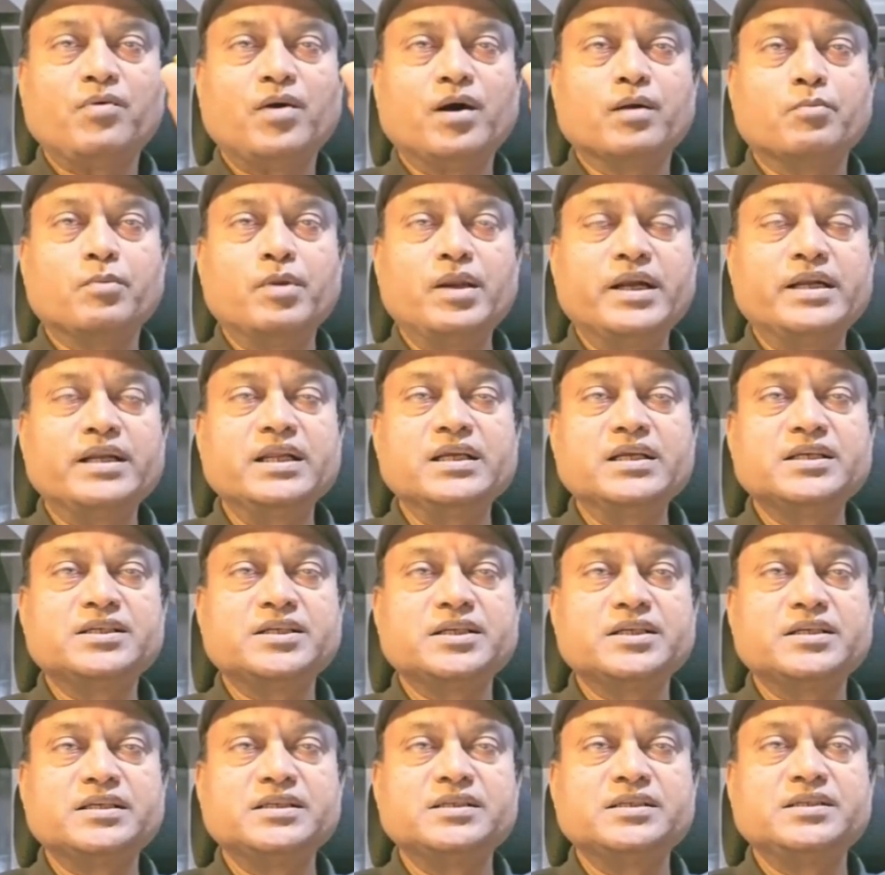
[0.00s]
formulating
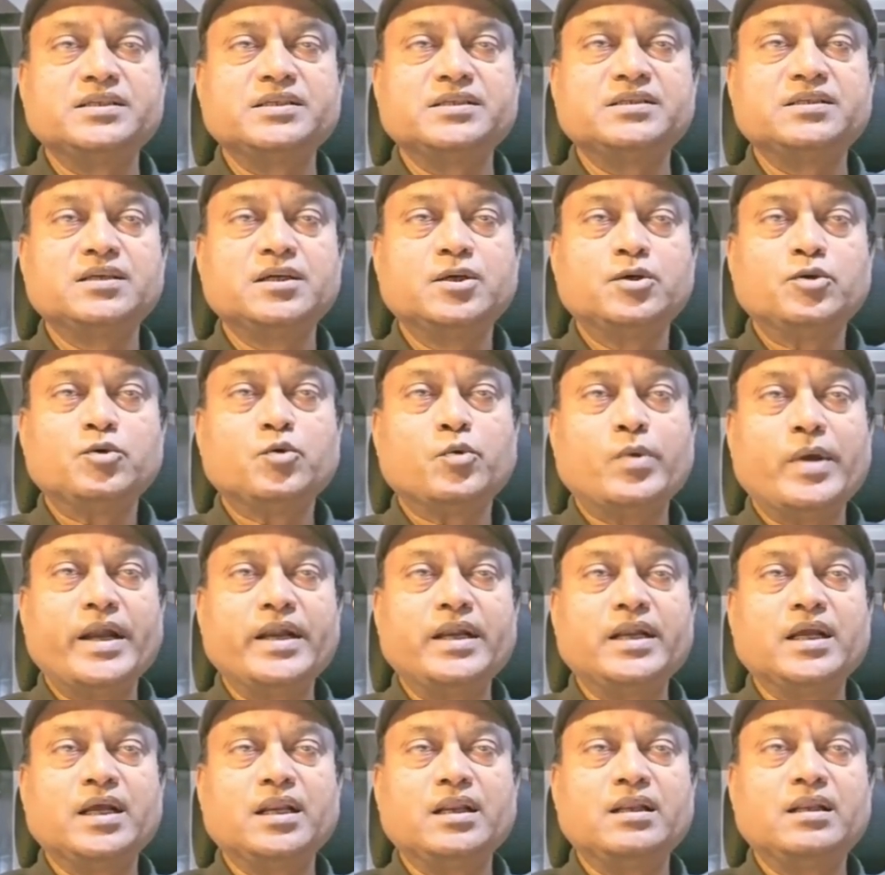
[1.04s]
strategies to
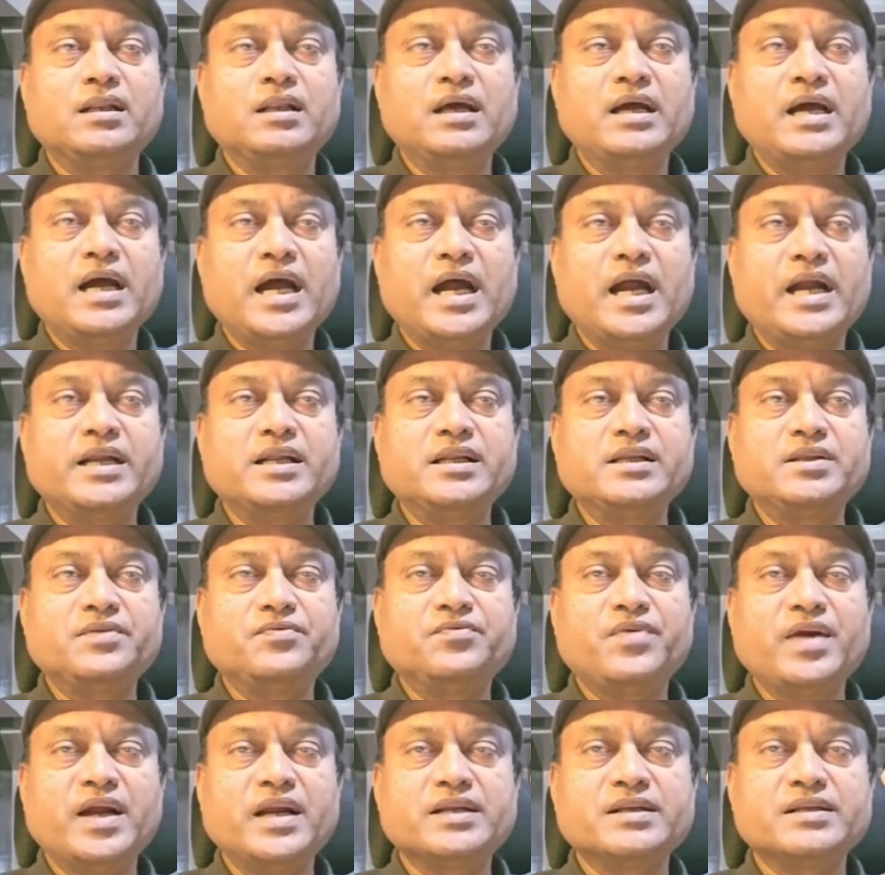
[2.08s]
handle
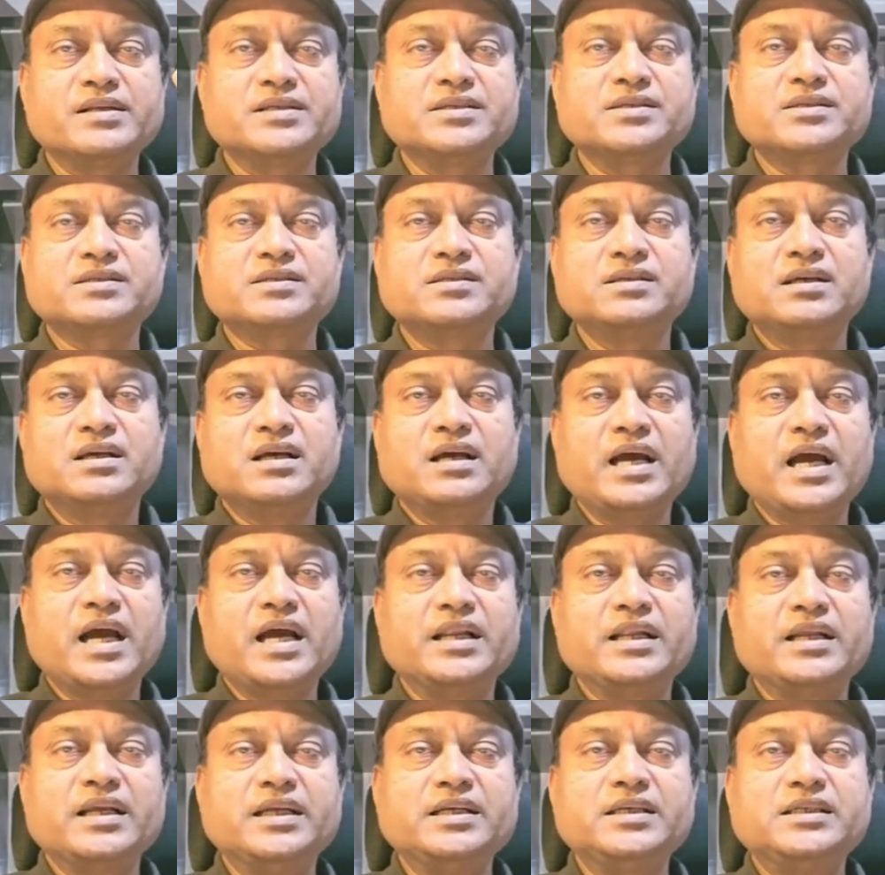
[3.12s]
identified risks
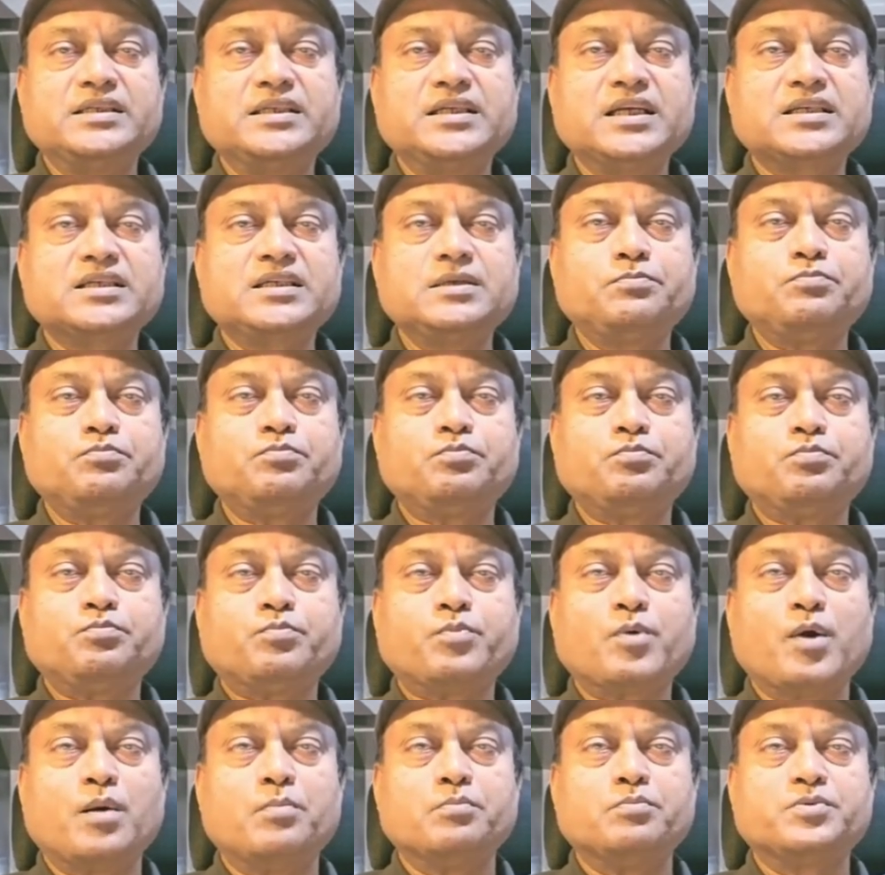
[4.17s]
and interactive
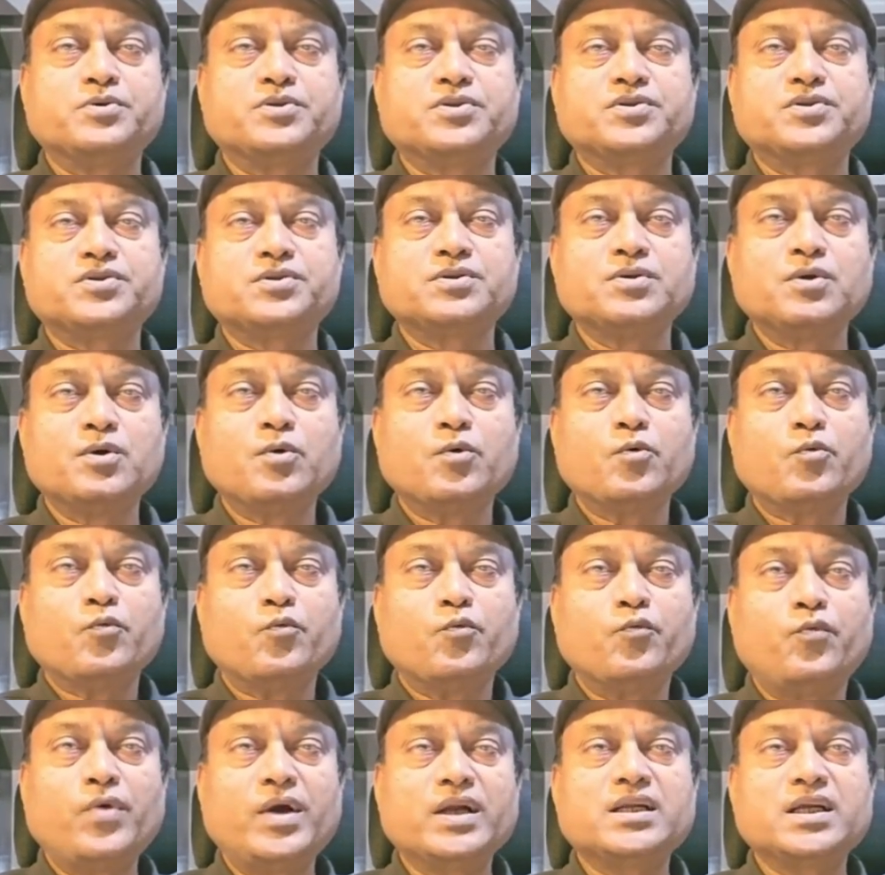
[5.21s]
prompts.
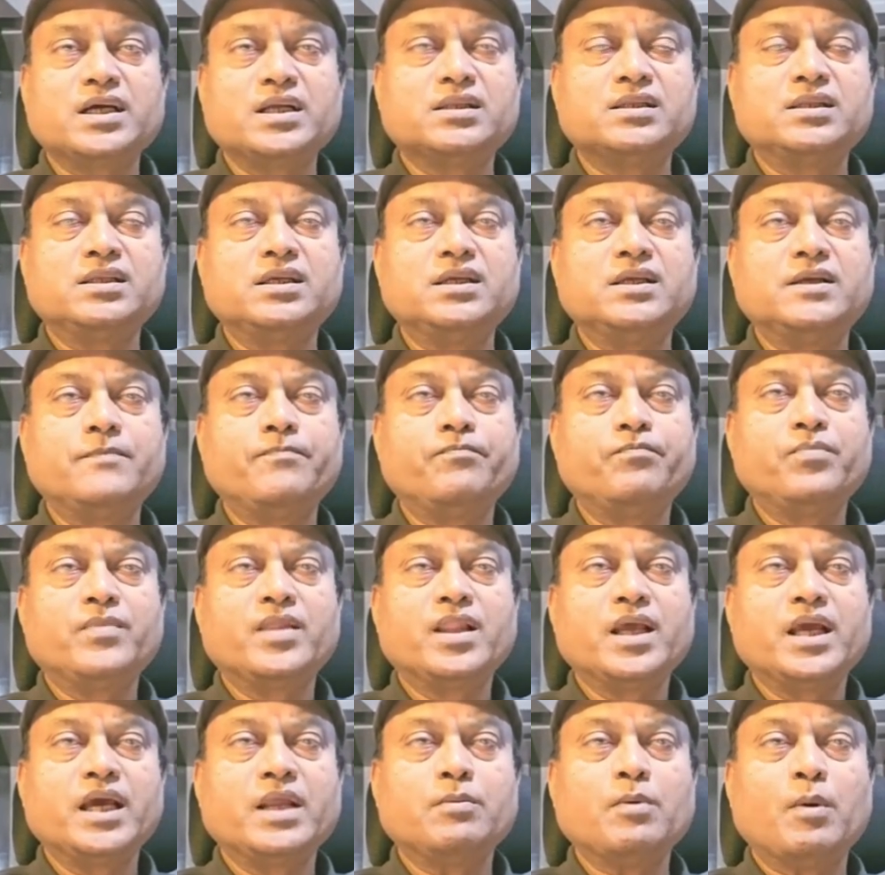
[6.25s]
What are the
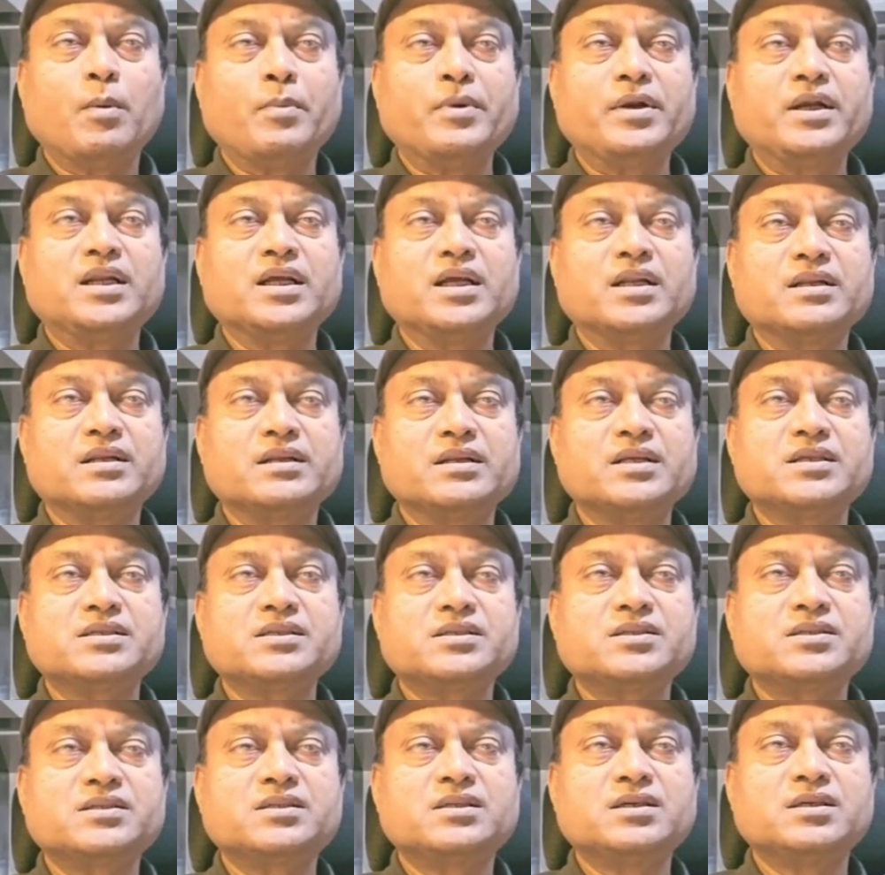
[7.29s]
environmental
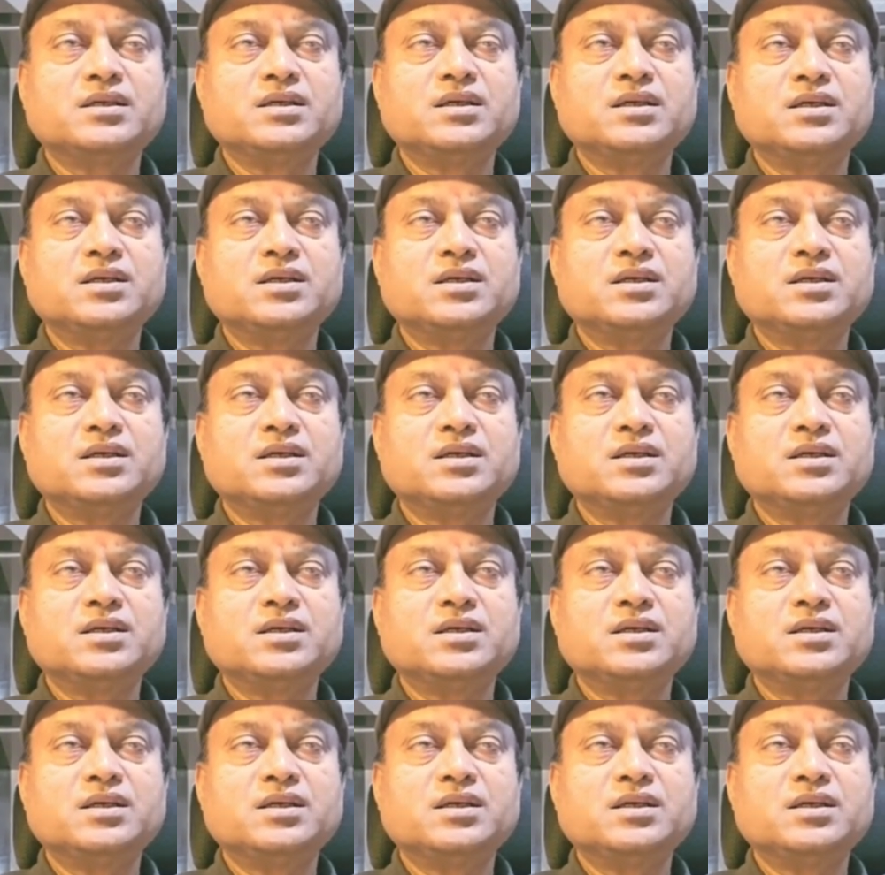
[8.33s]
risks